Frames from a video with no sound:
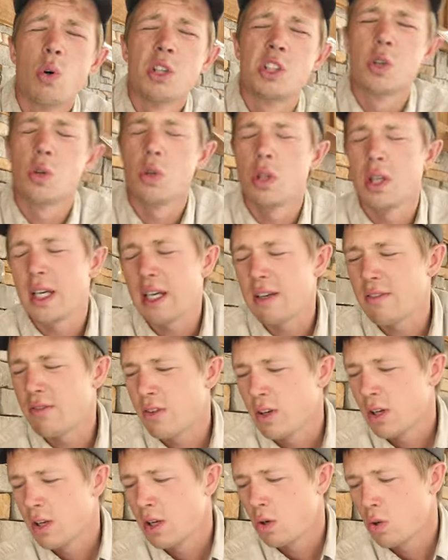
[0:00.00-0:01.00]
which will
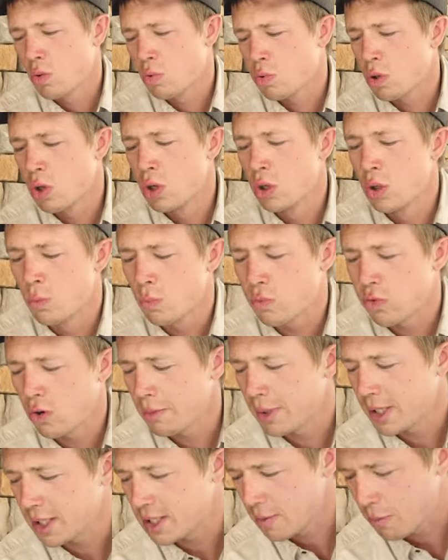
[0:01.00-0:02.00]
leave room for
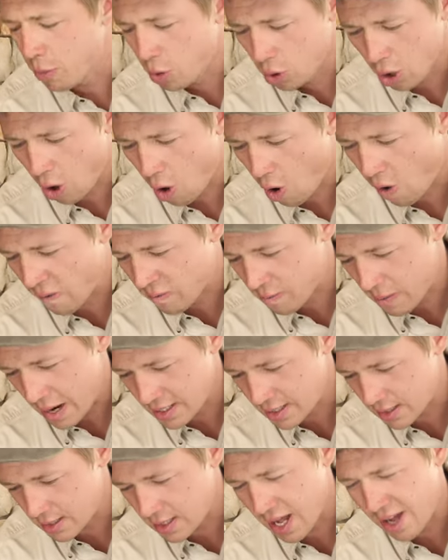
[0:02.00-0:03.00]
me to put all of my
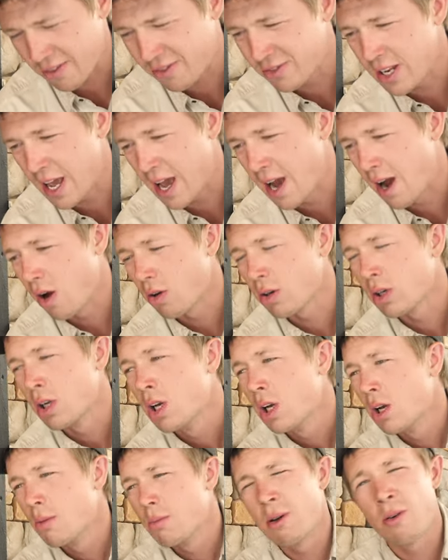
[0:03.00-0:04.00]
stuff down
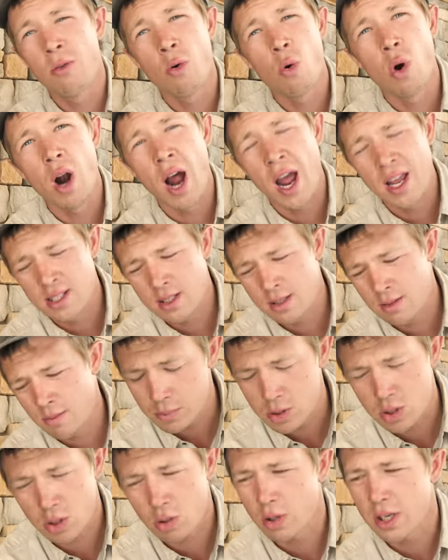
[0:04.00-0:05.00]
before I
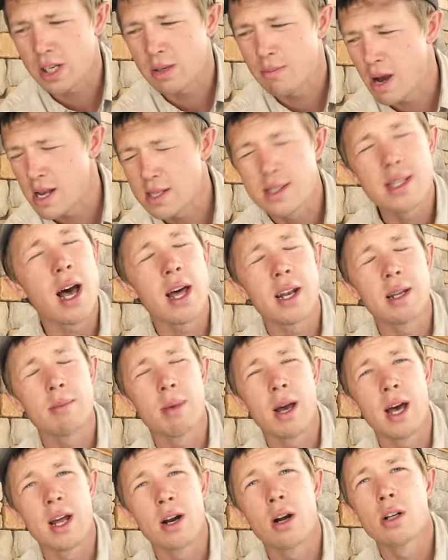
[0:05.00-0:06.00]
screed my setting
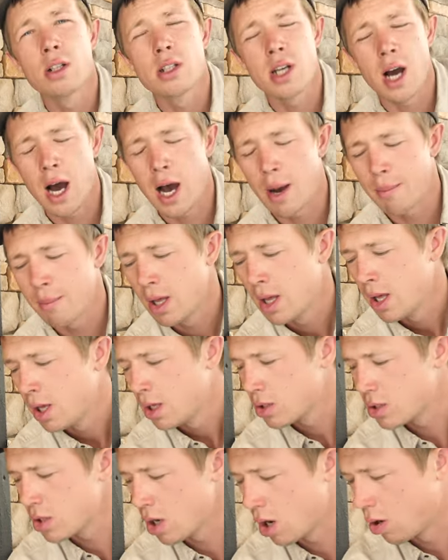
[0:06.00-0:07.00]
bed on top.
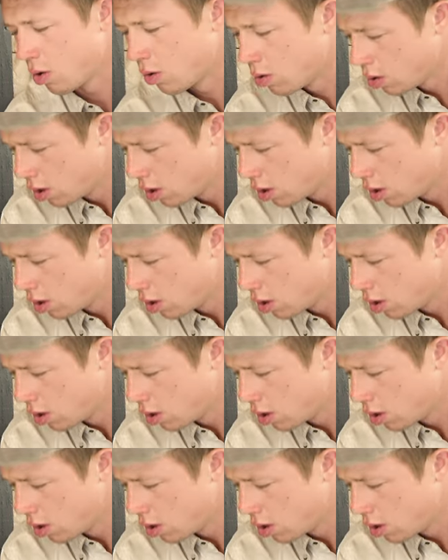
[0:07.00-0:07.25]
So